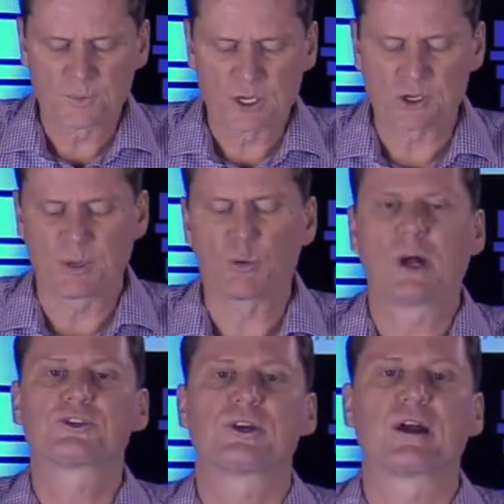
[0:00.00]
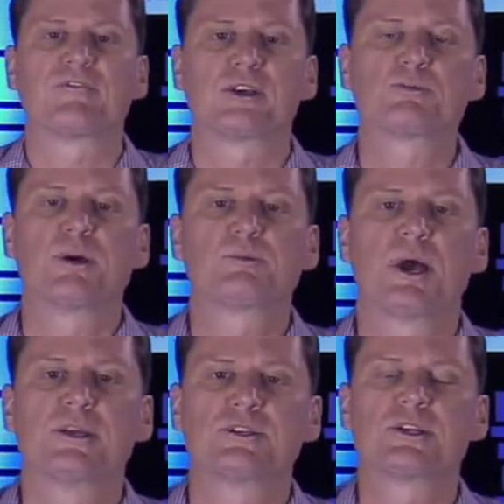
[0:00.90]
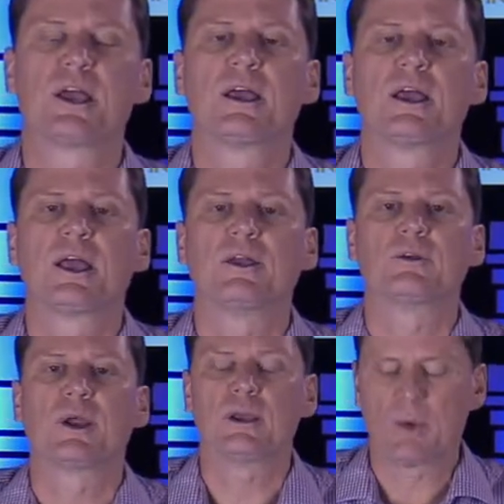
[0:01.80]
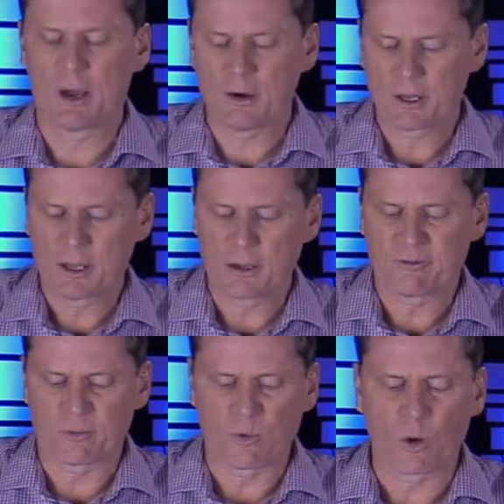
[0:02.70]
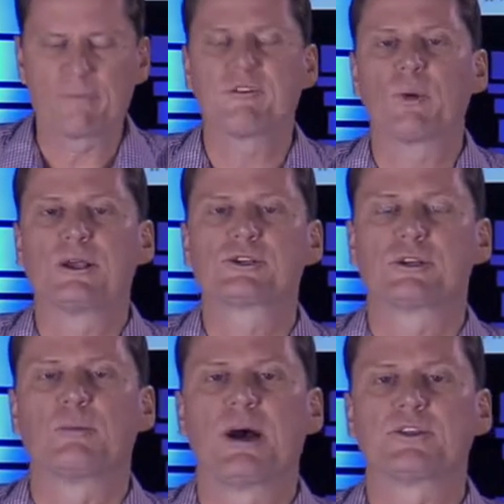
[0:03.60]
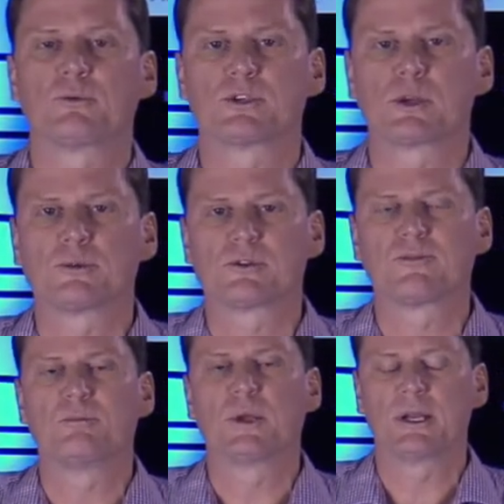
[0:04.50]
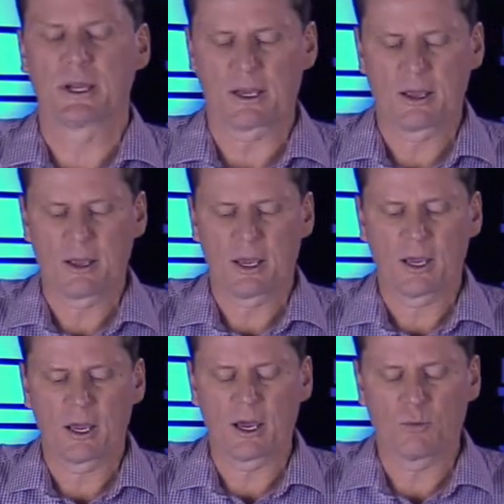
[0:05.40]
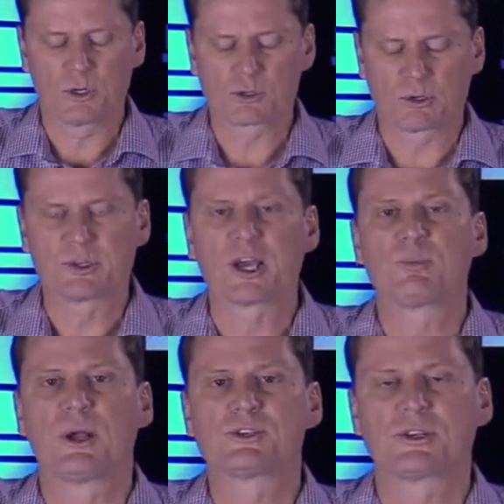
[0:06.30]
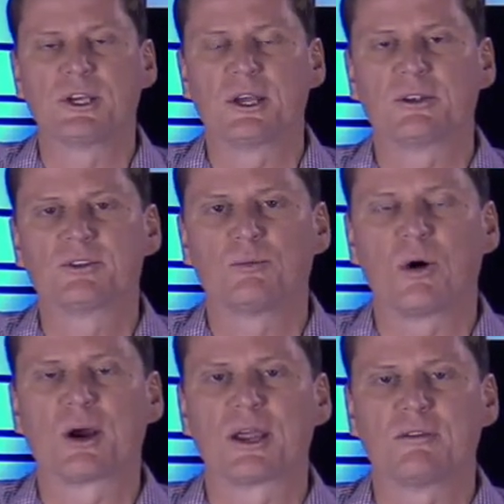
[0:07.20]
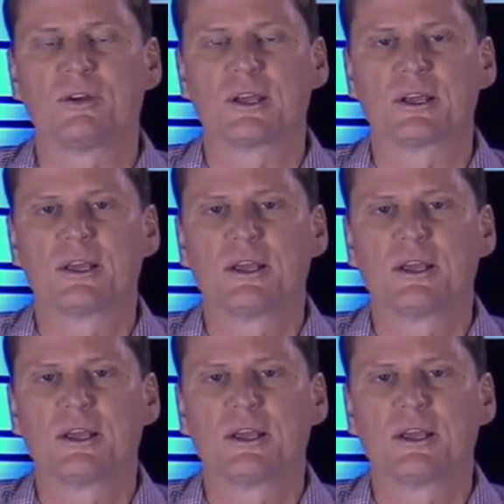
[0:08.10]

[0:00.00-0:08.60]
So be watching our Facebook page and your email for more information about the results of the meeting uh, which will take place again tomorrow evening.